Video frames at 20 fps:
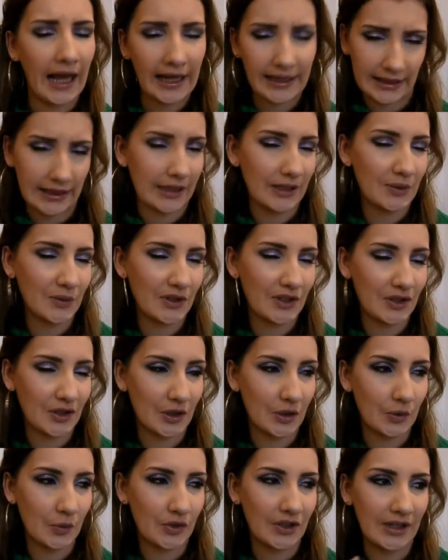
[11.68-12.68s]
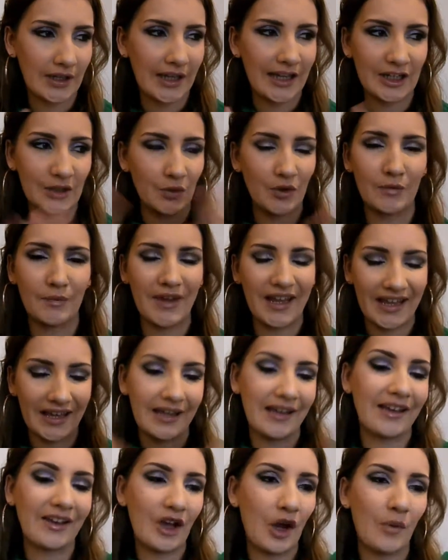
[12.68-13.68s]
I think that's what it's called. It will
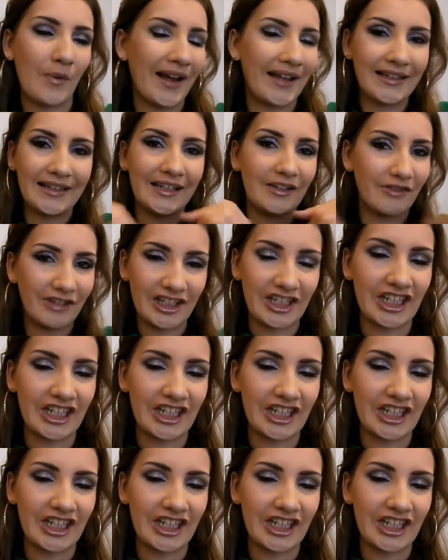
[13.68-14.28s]
be correctly